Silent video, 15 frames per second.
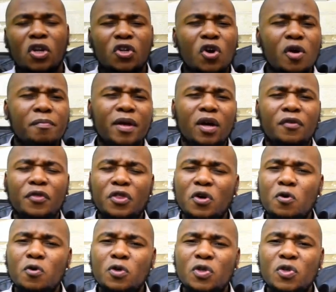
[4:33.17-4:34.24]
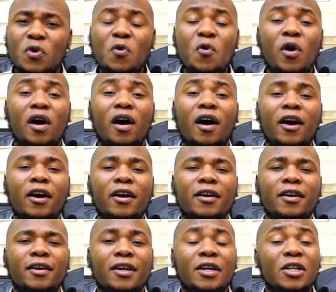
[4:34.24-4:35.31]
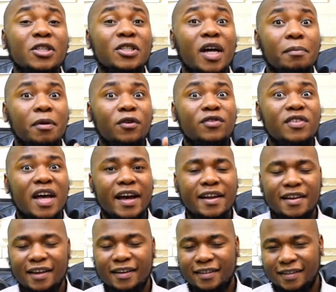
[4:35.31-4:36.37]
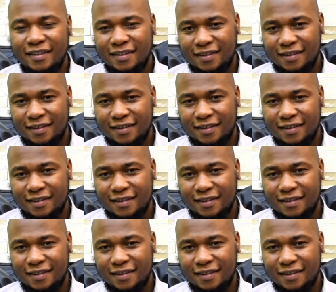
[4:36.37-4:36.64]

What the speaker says: Don't be of those who are double-sided.